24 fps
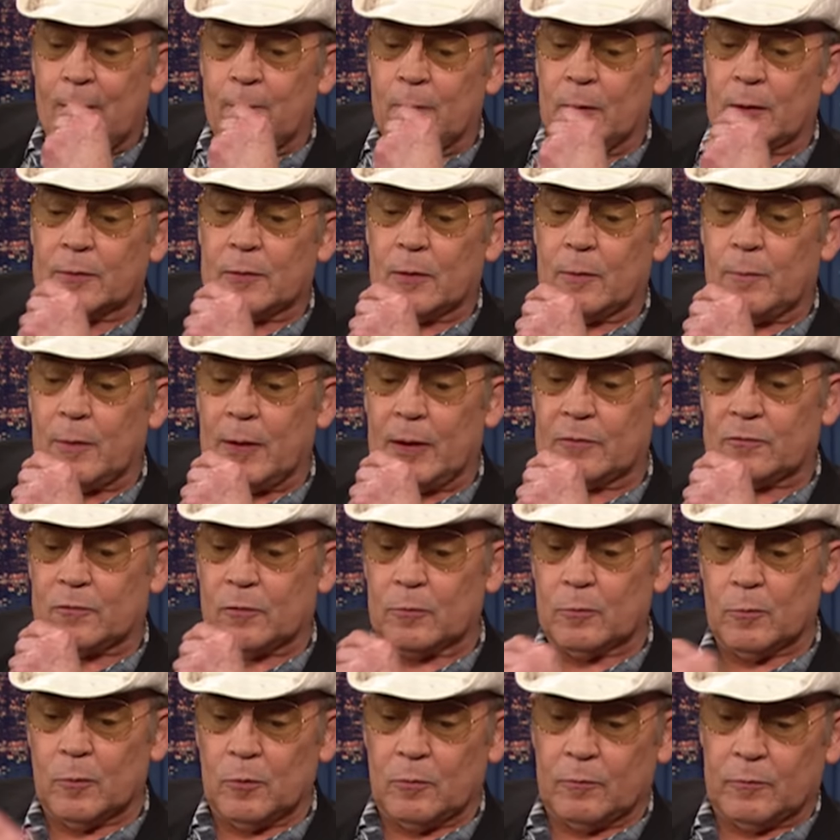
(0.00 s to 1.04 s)
But the
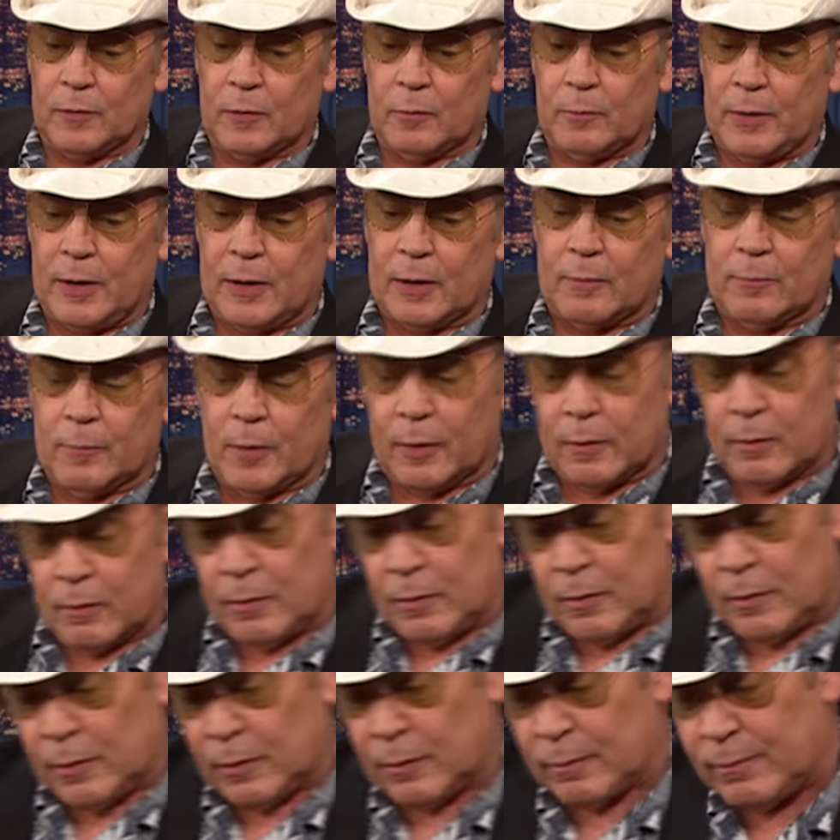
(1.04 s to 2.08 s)
bastard moved in. We had him uh,
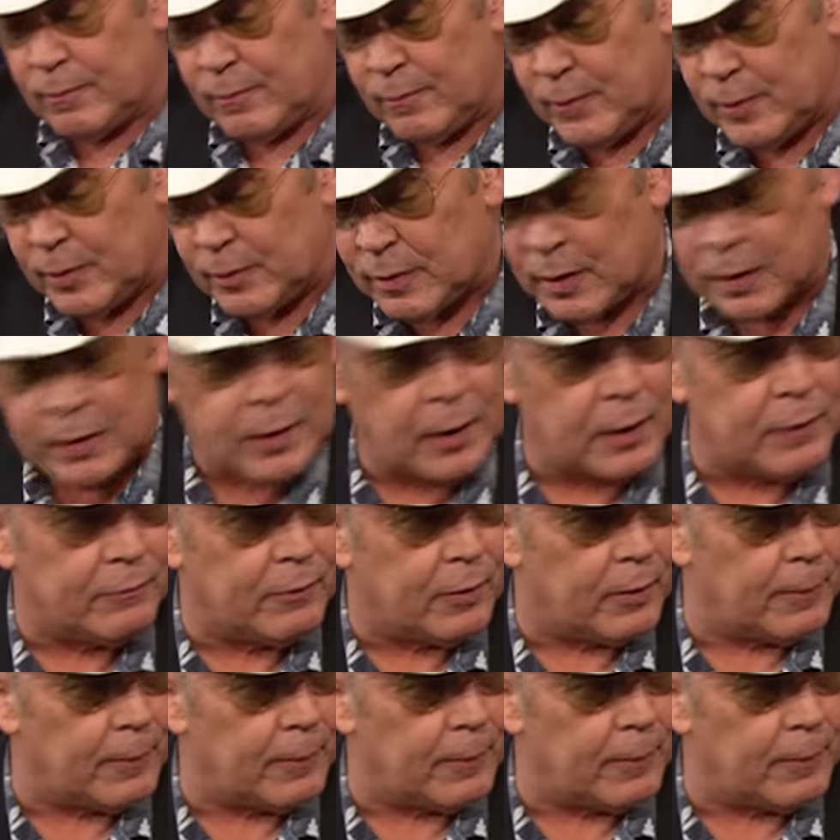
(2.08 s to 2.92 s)
uh, in front of